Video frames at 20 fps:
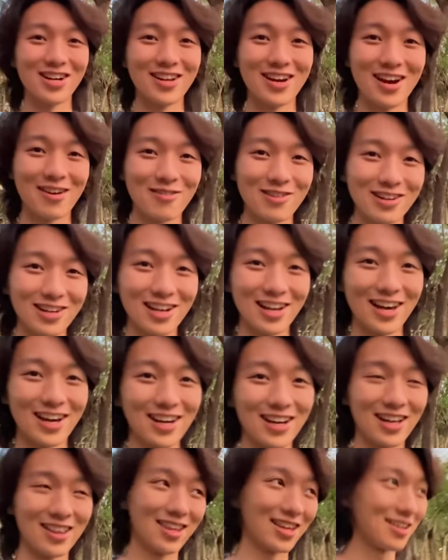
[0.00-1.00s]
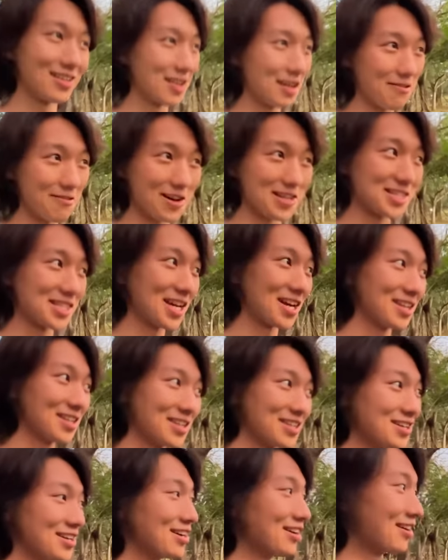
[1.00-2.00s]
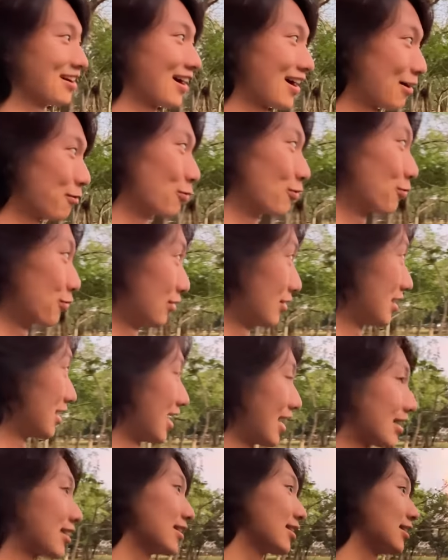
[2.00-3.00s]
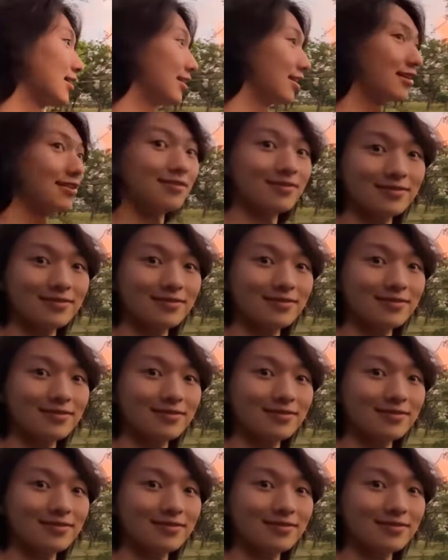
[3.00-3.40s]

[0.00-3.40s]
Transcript: that I really like. I think if I study here, I would really like it here.